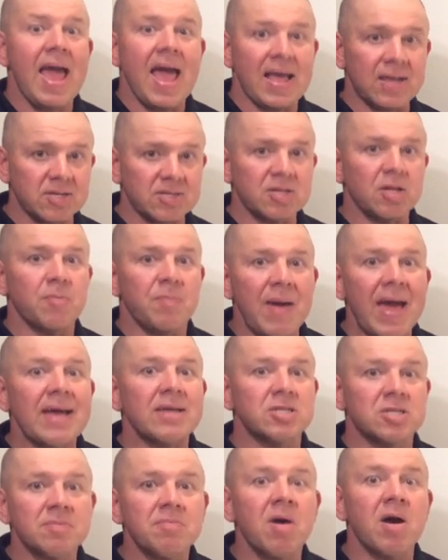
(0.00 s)
and still
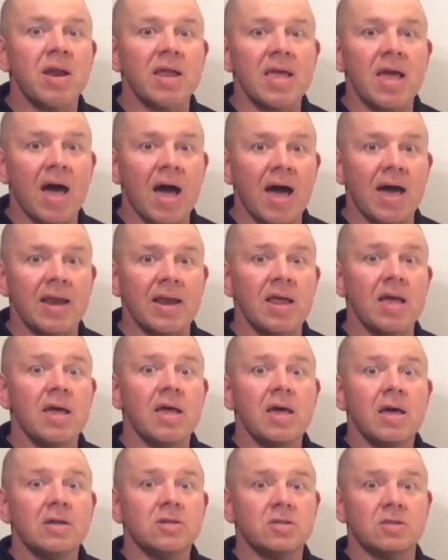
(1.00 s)
pass some money on
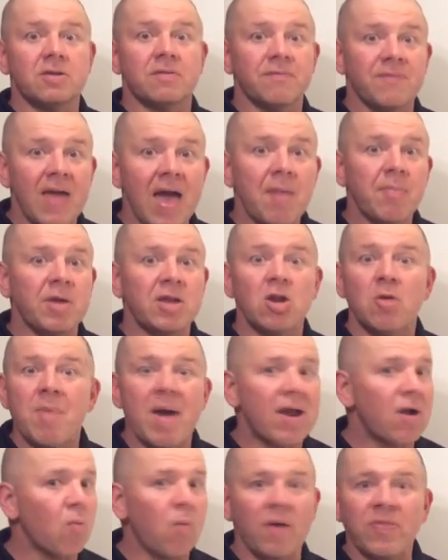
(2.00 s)
to their family no
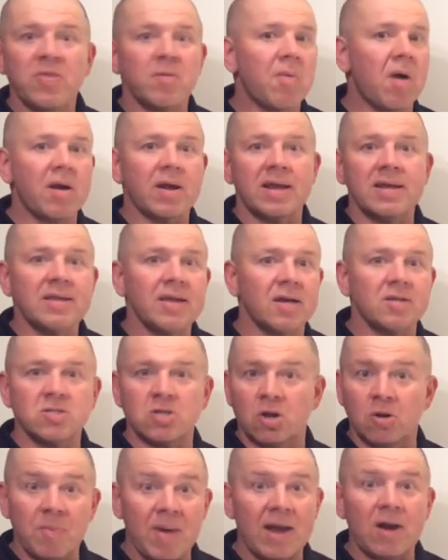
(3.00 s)
matter what the market does
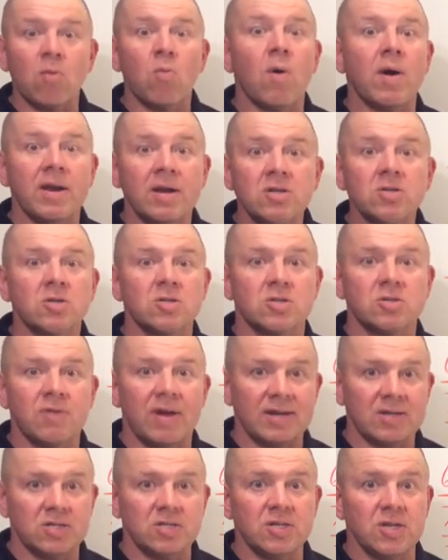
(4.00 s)
or no matter what interest
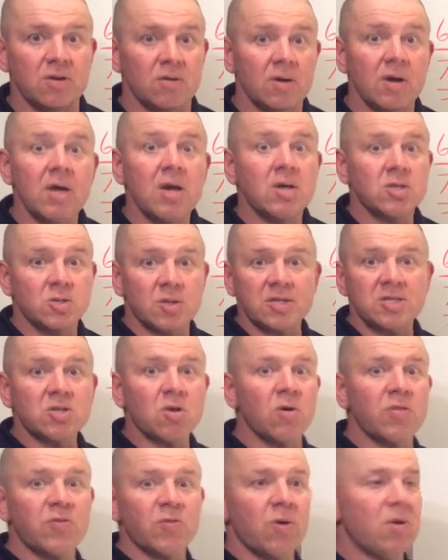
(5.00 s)
rates do. So let's
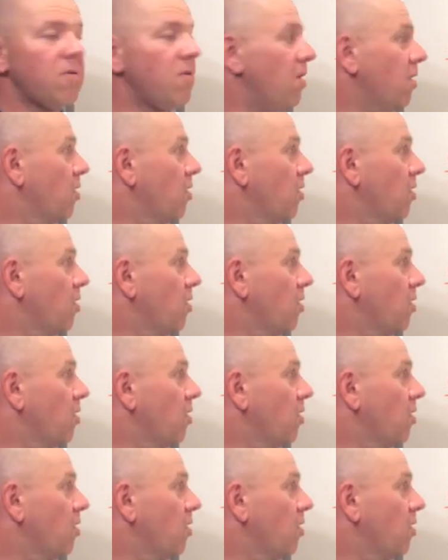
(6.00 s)
go through it real